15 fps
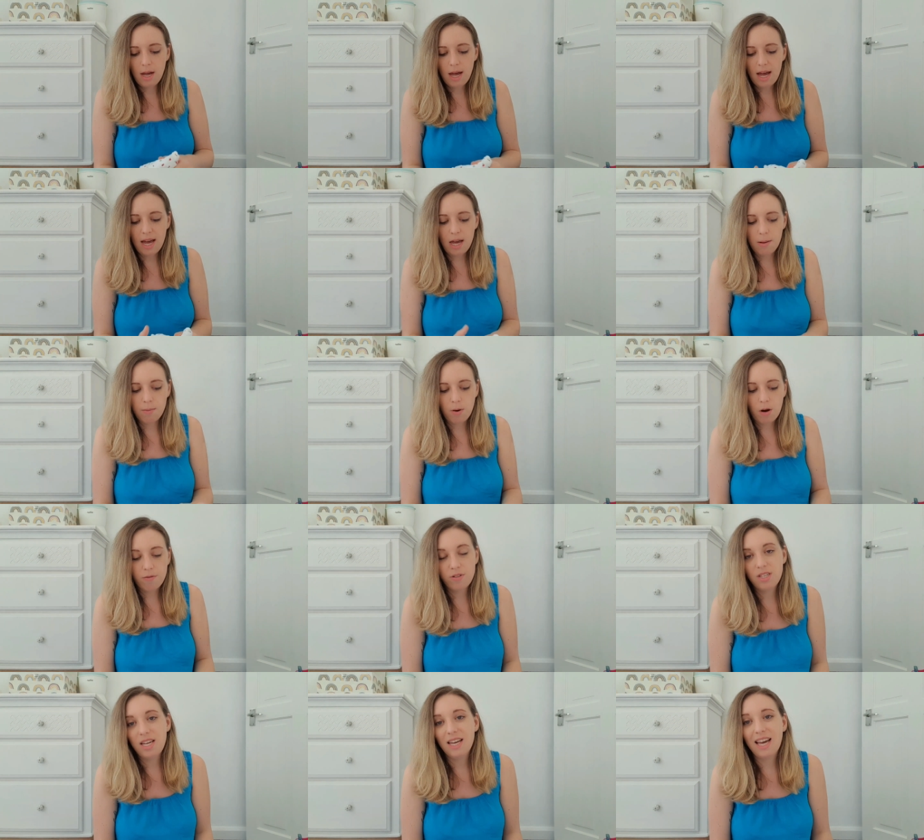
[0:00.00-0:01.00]

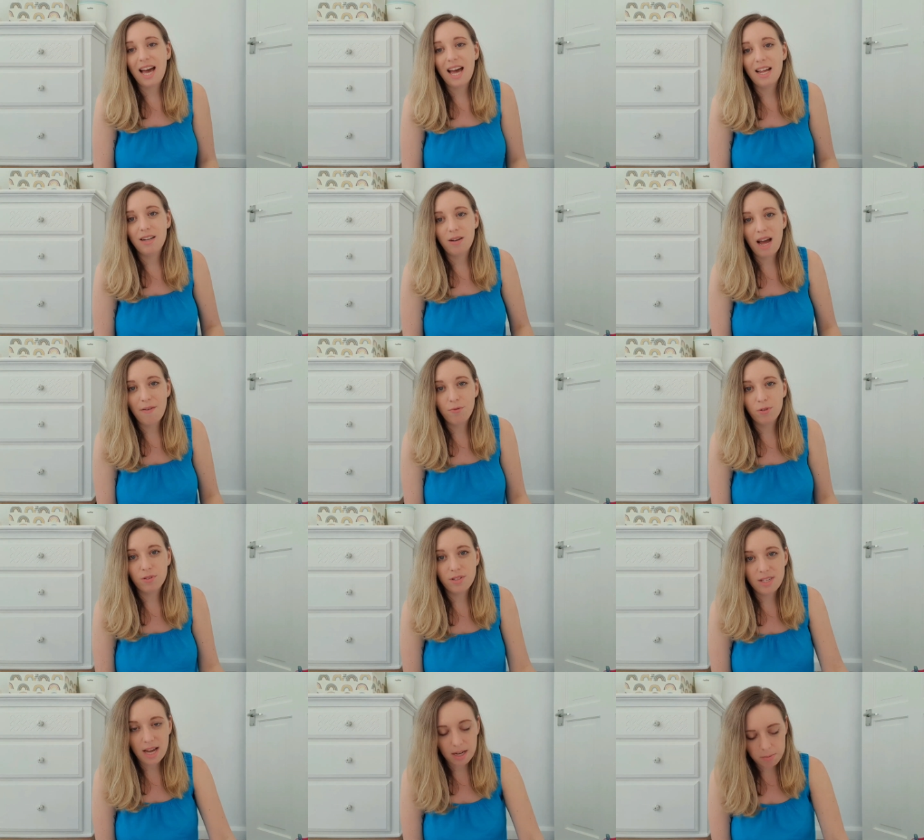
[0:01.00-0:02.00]
Obviously, again,
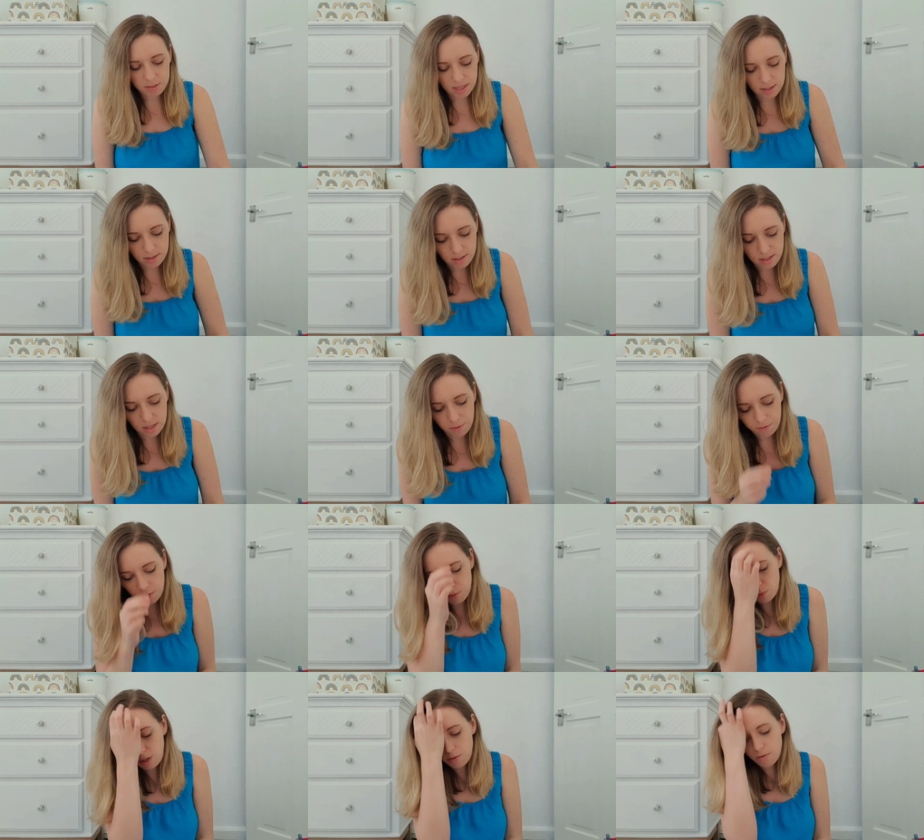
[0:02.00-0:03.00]
everyone's circumstances are
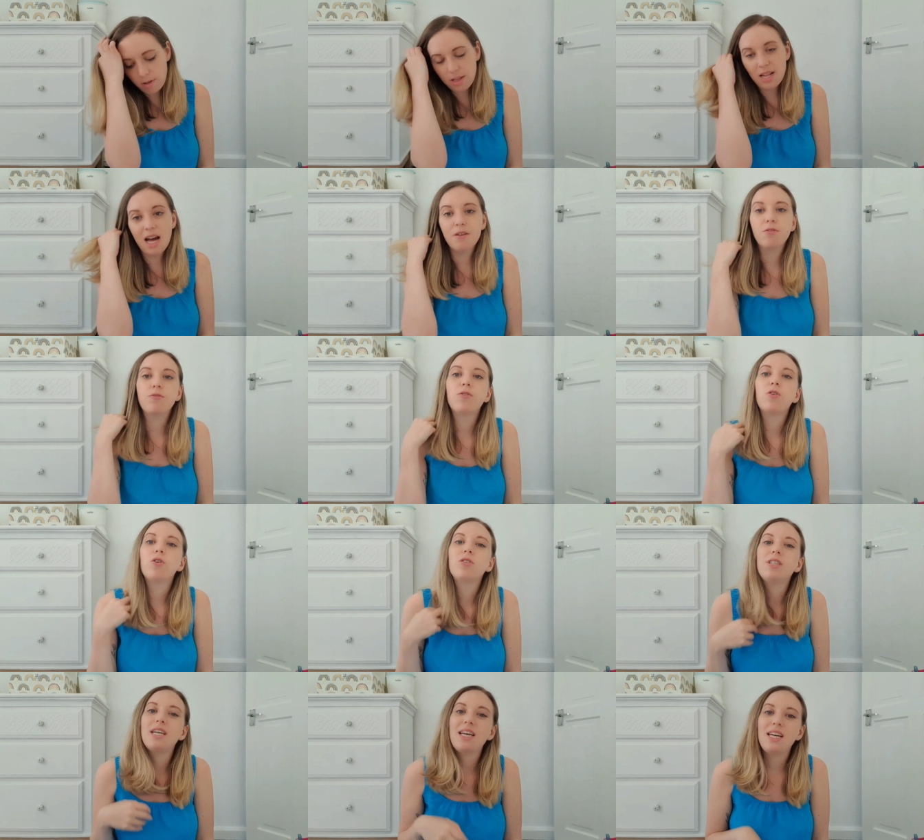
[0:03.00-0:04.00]
different. We were in there for 4
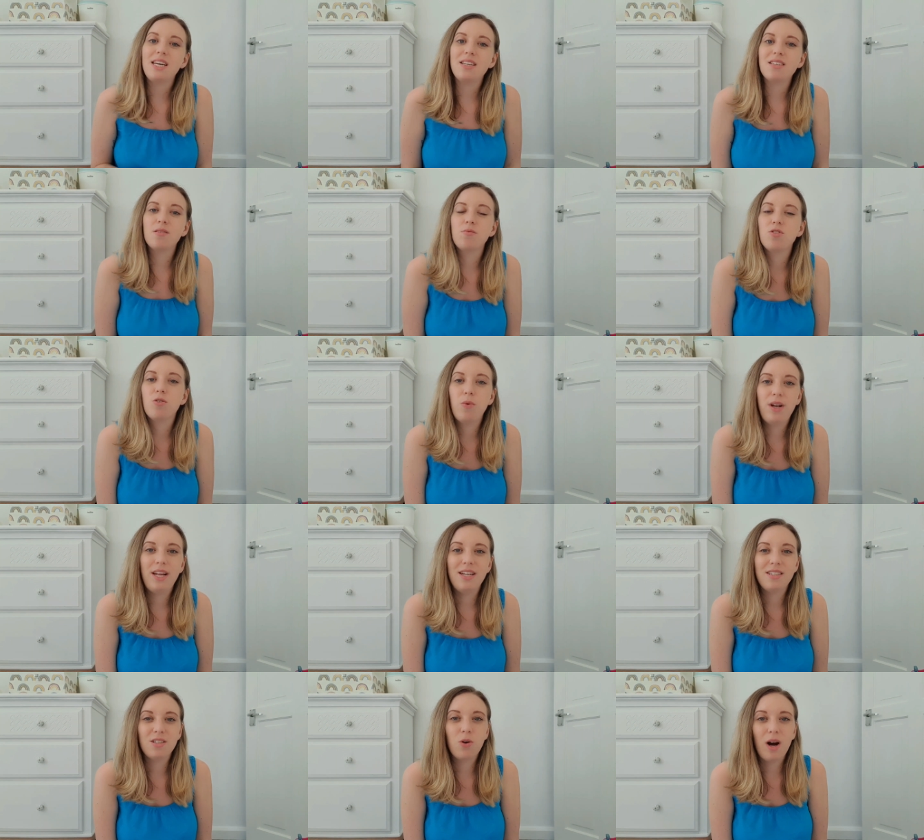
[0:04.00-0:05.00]
days, and so we
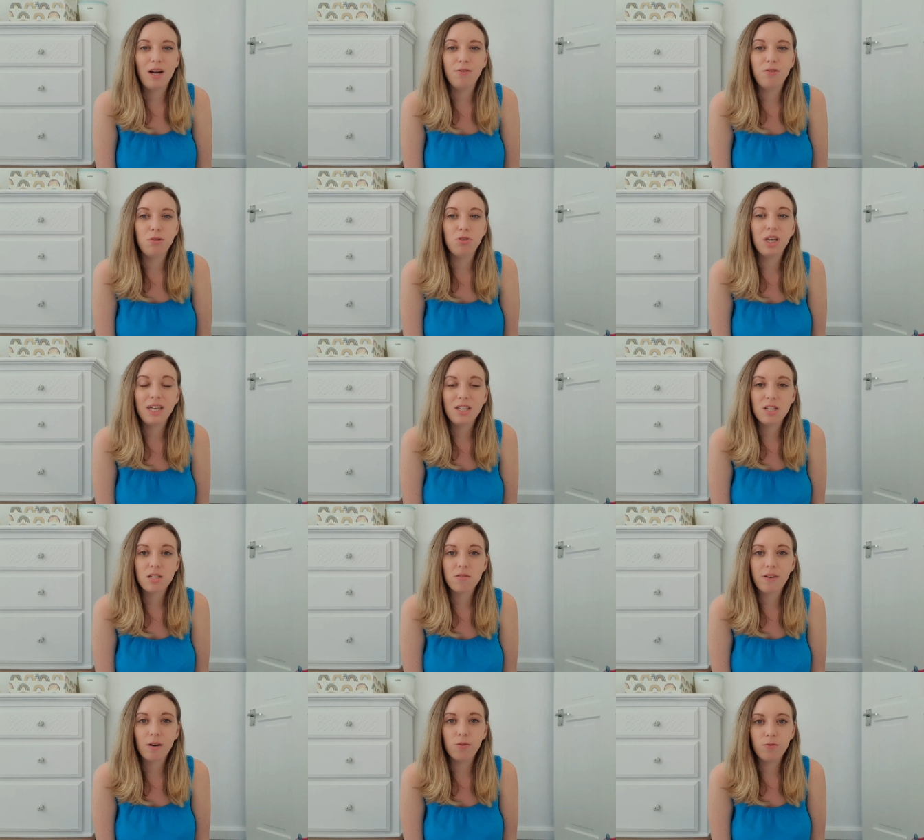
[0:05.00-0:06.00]
needed quite a few changes of
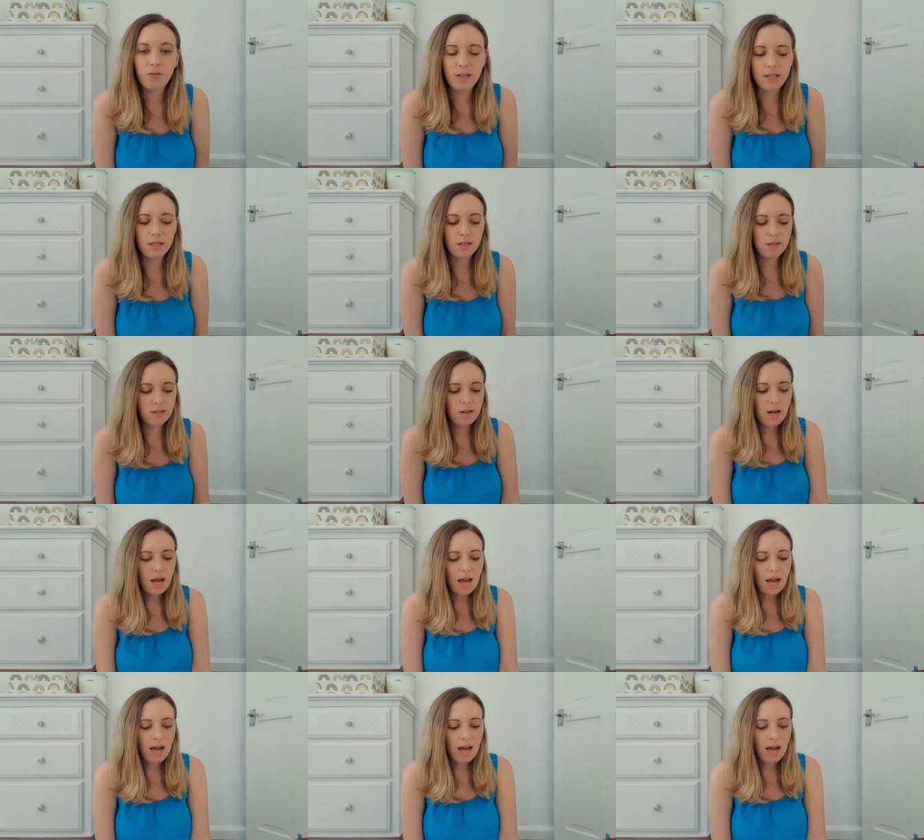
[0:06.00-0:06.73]
outfits.